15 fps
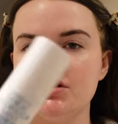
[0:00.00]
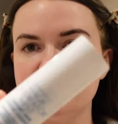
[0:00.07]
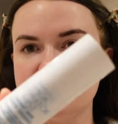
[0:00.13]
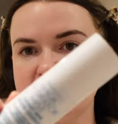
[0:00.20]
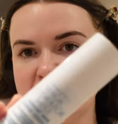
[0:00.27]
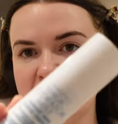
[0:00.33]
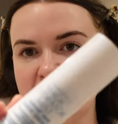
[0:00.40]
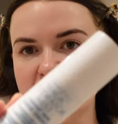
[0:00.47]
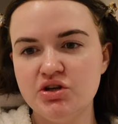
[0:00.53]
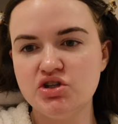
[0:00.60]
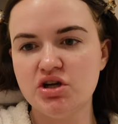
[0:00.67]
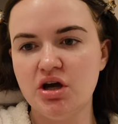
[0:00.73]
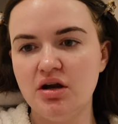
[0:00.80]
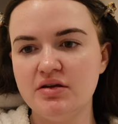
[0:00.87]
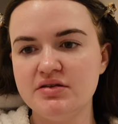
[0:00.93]
It's the
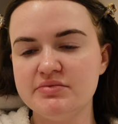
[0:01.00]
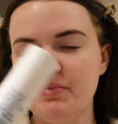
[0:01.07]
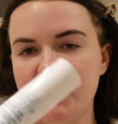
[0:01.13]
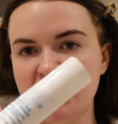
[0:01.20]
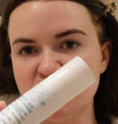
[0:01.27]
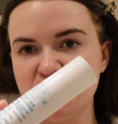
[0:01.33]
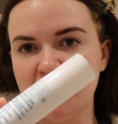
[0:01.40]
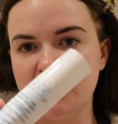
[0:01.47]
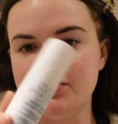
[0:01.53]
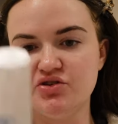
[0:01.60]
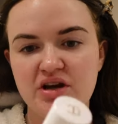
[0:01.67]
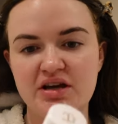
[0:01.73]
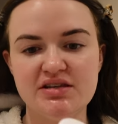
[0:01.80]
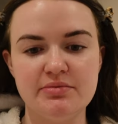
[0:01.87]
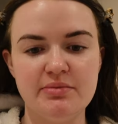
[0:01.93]
Charlotte's Magic
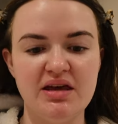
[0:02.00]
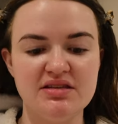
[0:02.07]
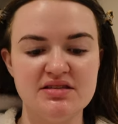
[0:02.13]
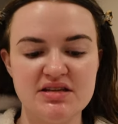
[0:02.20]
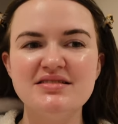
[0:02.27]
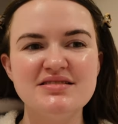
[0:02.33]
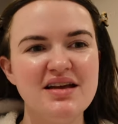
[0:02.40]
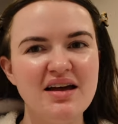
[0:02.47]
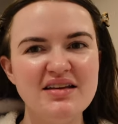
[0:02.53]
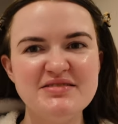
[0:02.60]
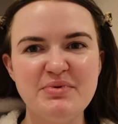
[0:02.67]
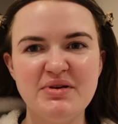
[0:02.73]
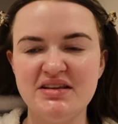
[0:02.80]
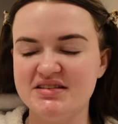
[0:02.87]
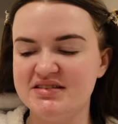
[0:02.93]
Hydrator Mist. It's nice,
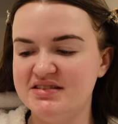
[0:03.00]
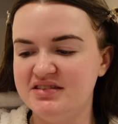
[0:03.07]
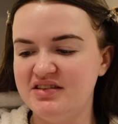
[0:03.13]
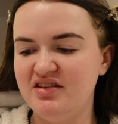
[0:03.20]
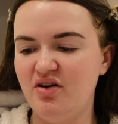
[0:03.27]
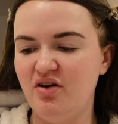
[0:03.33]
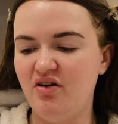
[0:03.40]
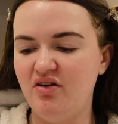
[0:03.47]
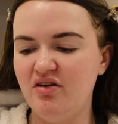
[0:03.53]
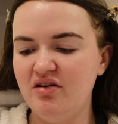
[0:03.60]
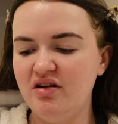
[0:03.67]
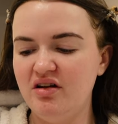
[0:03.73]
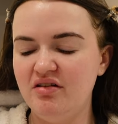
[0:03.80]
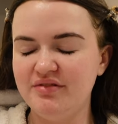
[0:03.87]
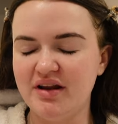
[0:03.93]
but it's not
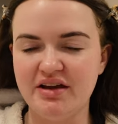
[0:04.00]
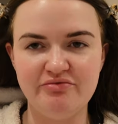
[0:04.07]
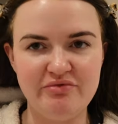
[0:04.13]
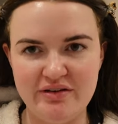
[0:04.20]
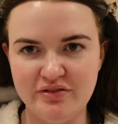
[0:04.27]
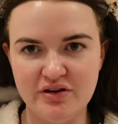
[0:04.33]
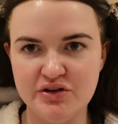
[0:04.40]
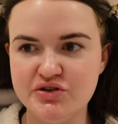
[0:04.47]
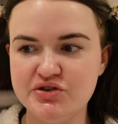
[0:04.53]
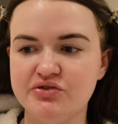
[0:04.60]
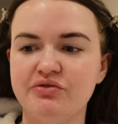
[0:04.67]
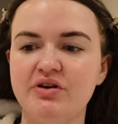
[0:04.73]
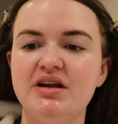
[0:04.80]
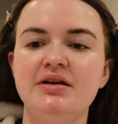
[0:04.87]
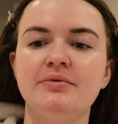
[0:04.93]
like
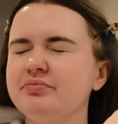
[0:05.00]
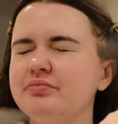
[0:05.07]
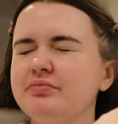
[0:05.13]
revolutionary.